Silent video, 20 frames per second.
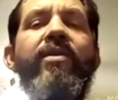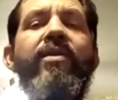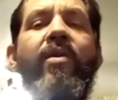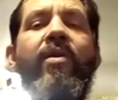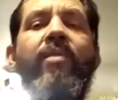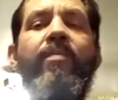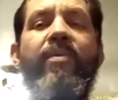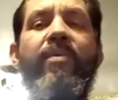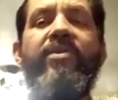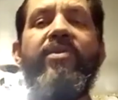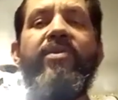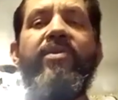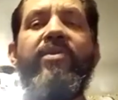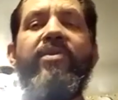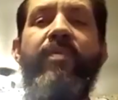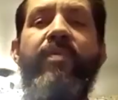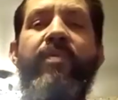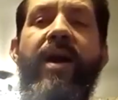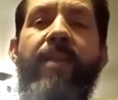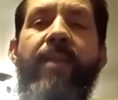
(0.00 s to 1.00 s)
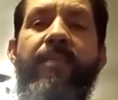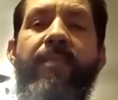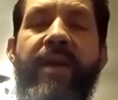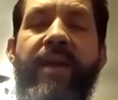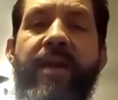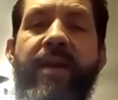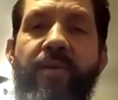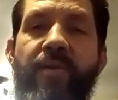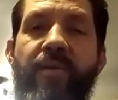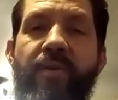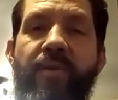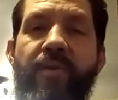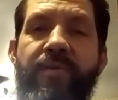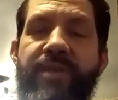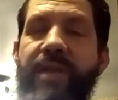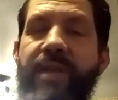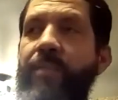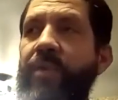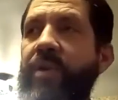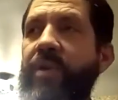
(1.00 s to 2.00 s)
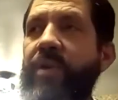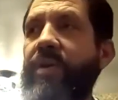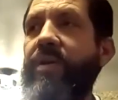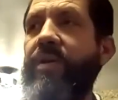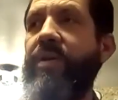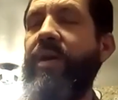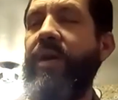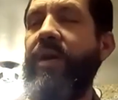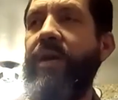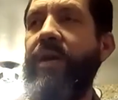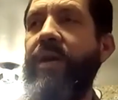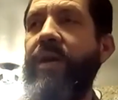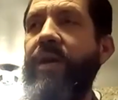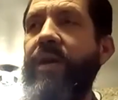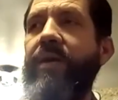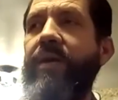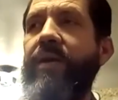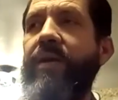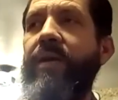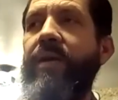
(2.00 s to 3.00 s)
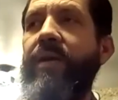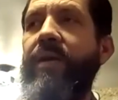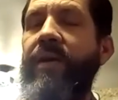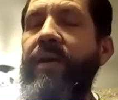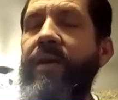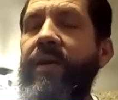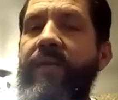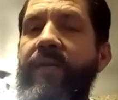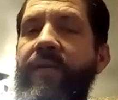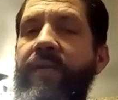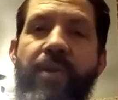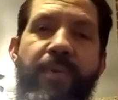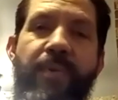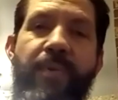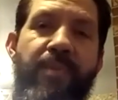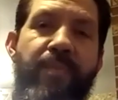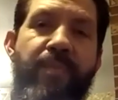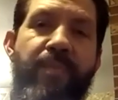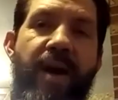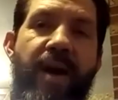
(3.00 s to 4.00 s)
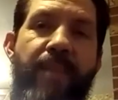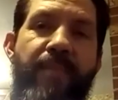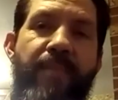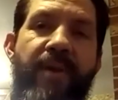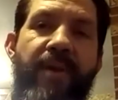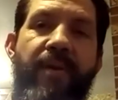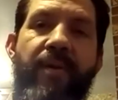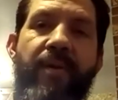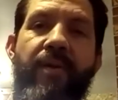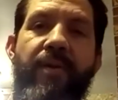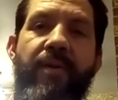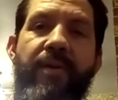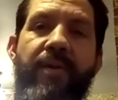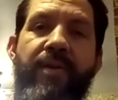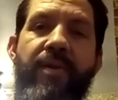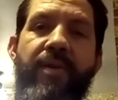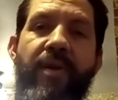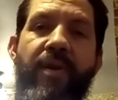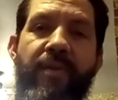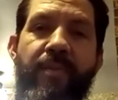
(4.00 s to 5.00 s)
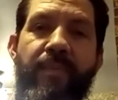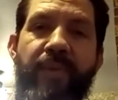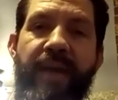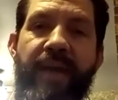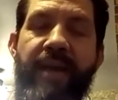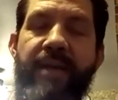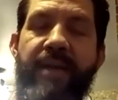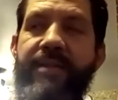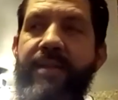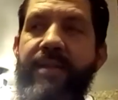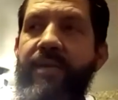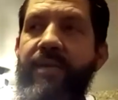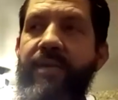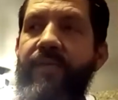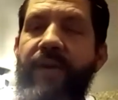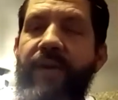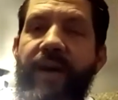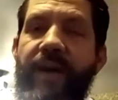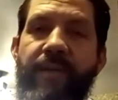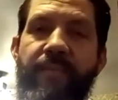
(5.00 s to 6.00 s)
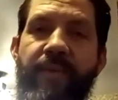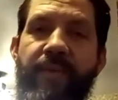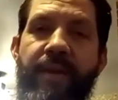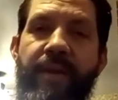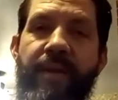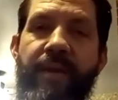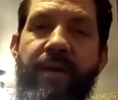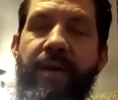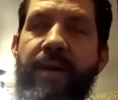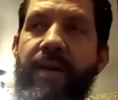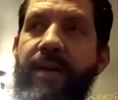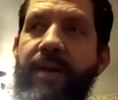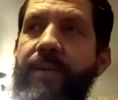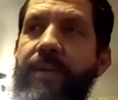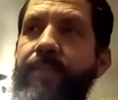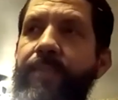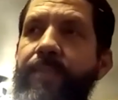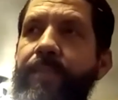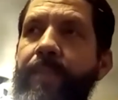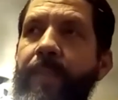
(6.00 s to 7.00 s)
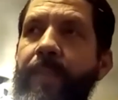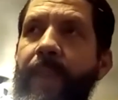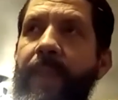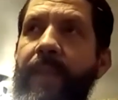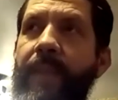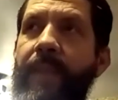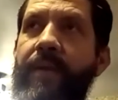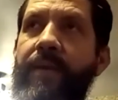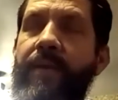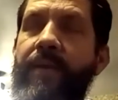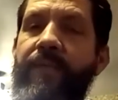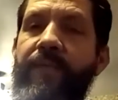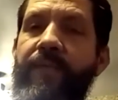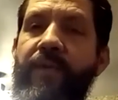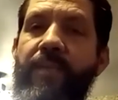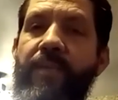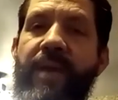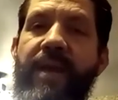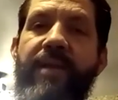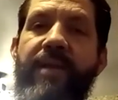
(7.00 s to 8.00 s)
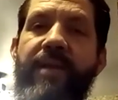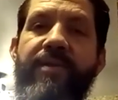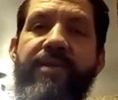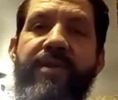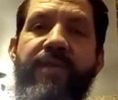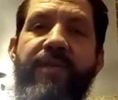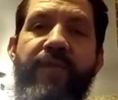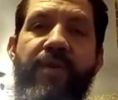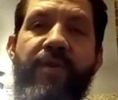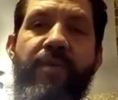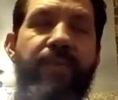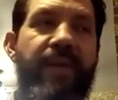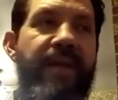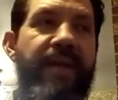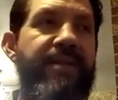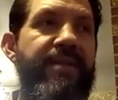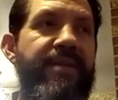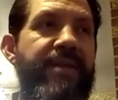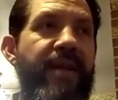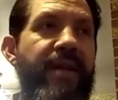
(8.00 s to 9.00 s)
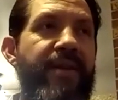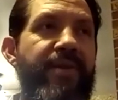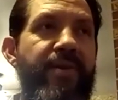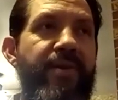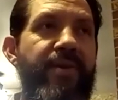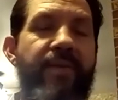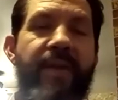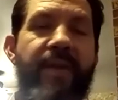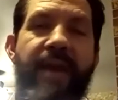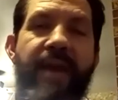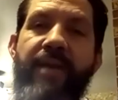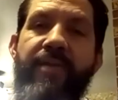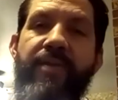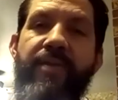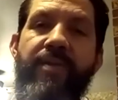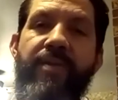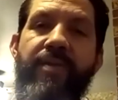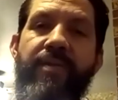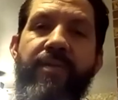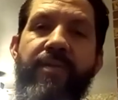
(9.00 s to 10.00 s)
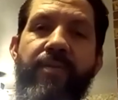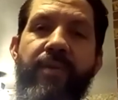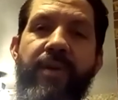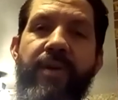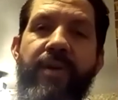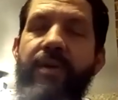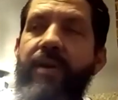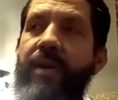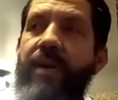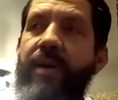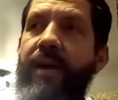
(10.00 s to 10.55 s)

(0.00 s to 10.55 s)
own personal property, or somewhere where it's your own personal property, or you know the place and they're fine with it. For me, there's a few places I do gather where